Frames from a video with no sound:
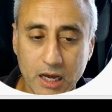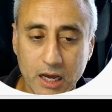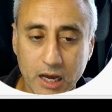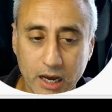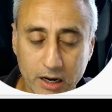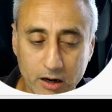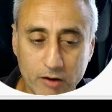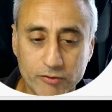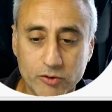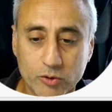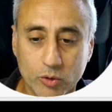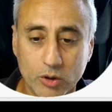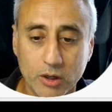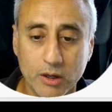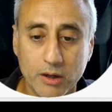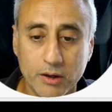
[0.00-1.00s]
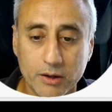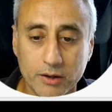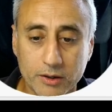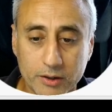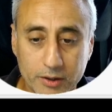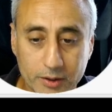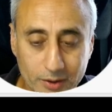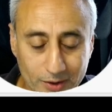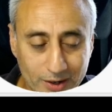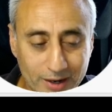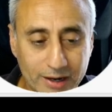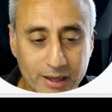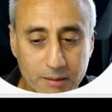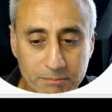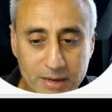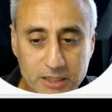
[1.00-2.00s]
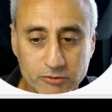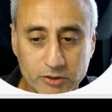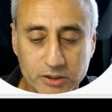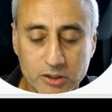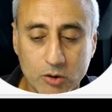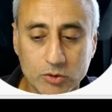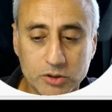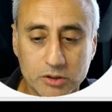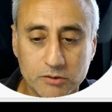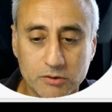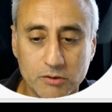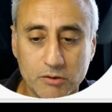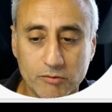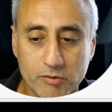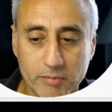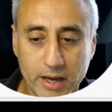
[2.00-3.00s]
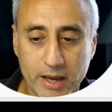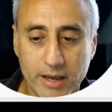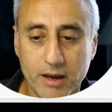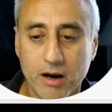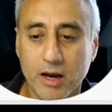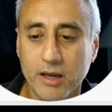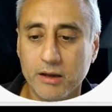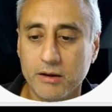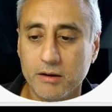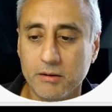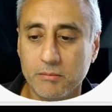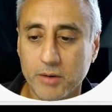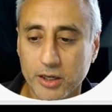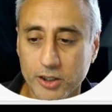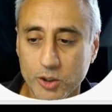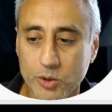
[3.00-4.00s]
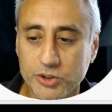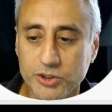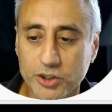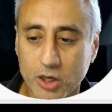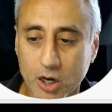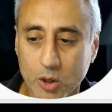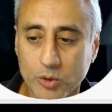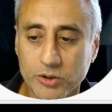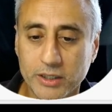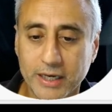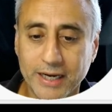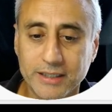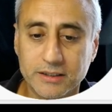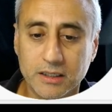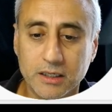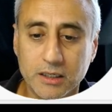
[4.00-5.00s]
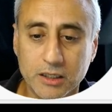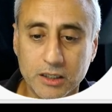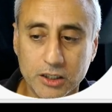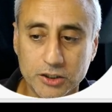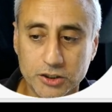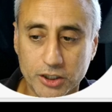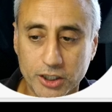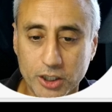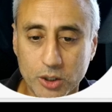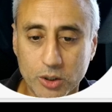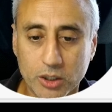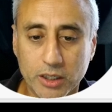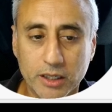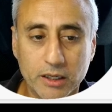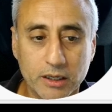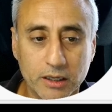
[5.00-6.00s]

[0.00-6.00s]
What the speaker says: And after all, you're going to get best results from AI by using your own data securely